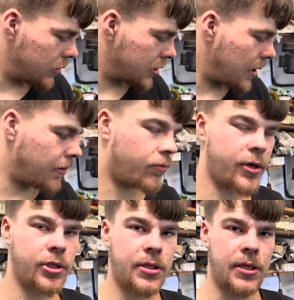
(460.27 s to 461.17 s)
Skim and
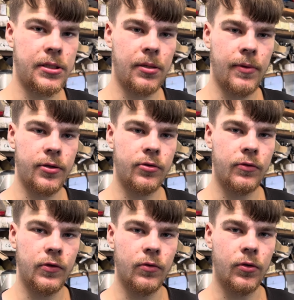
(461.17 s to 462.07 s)
pressure test it, make sure
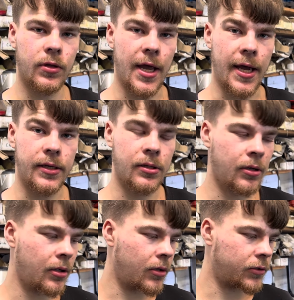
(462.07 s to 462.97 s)
it's all good to head.
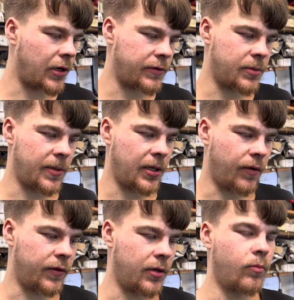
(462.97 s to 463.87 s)
Because obviously it's been
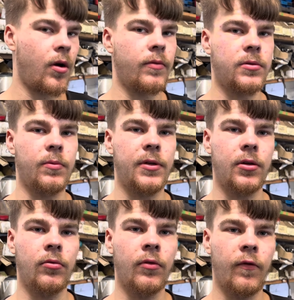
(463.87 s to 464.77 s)
lifted, and obviously we've been
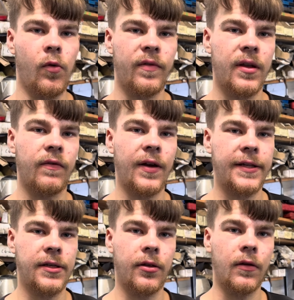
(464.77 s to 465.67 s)
doing 4th gear
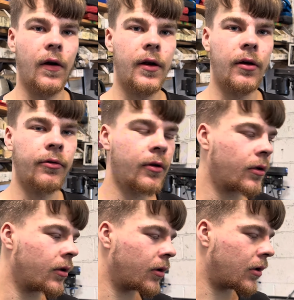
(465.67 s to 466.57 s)
flat out on the dyno.
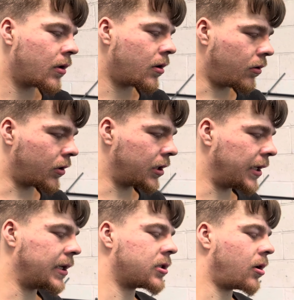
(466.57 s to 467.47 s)

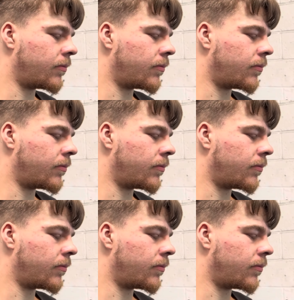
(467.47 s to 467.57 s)
Luckily it's not